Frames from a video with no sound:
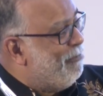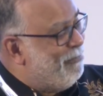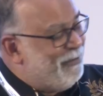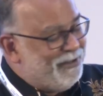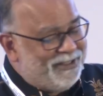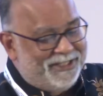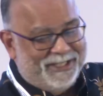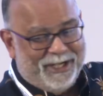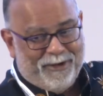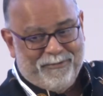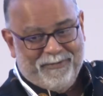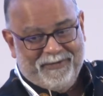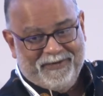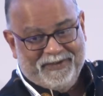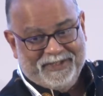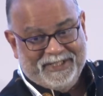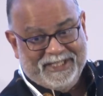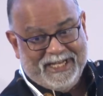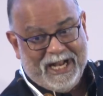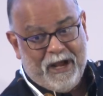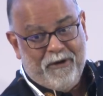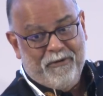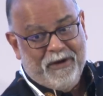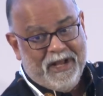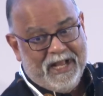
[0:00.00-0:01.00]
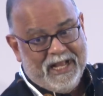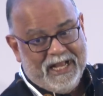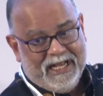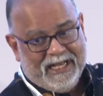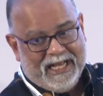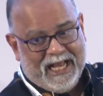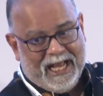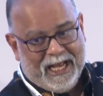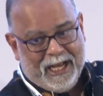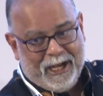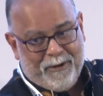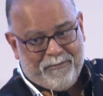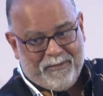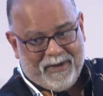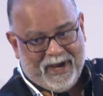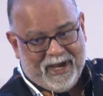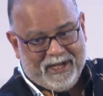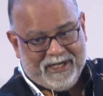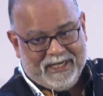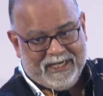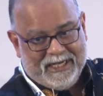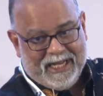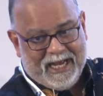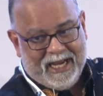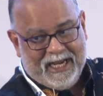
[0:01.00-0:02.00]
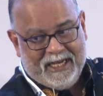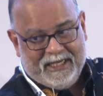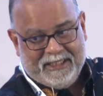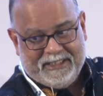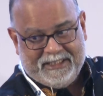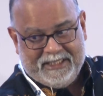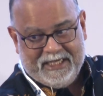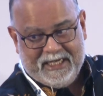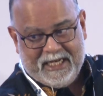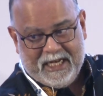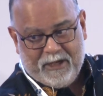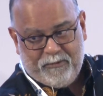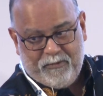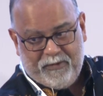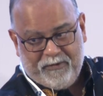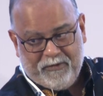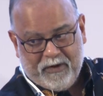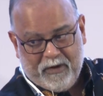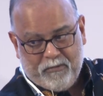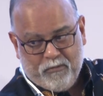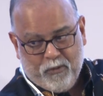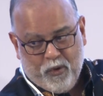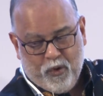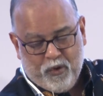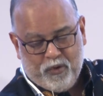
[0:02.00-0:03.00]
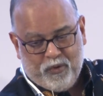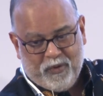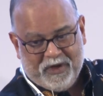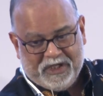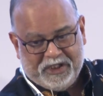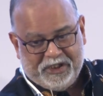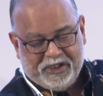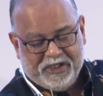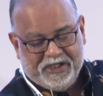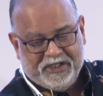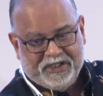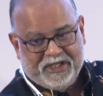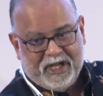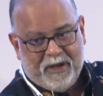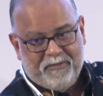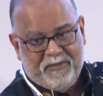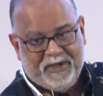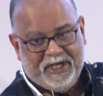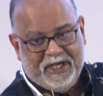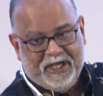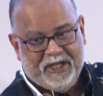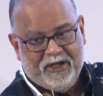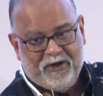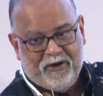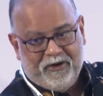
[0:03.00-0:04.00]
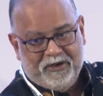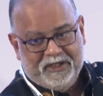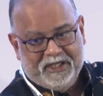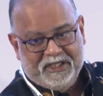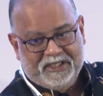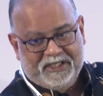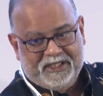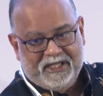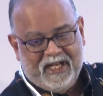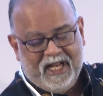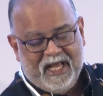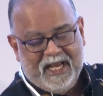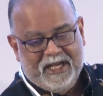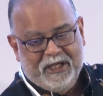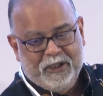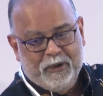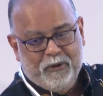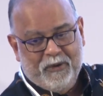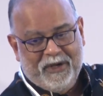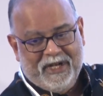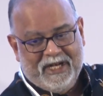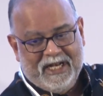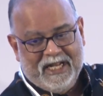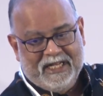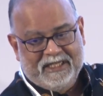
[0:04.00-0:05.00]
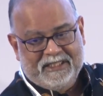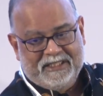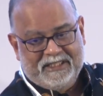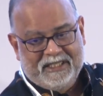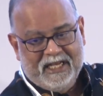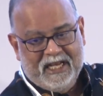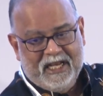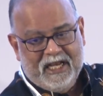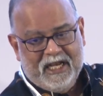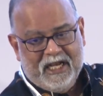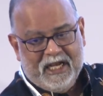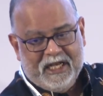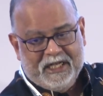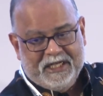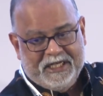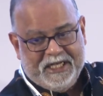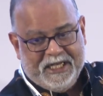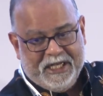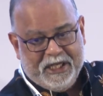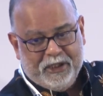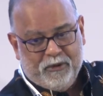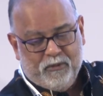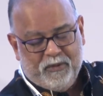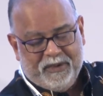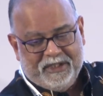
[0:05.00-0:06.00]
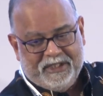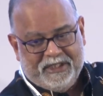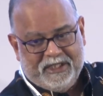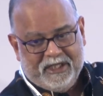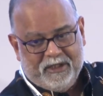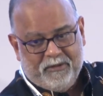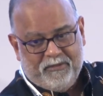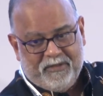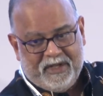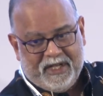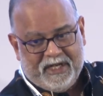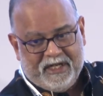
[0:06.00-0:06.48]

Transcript: For some of us. Now, I see that we've got more questions coming in on the Slido, and let's deal with them.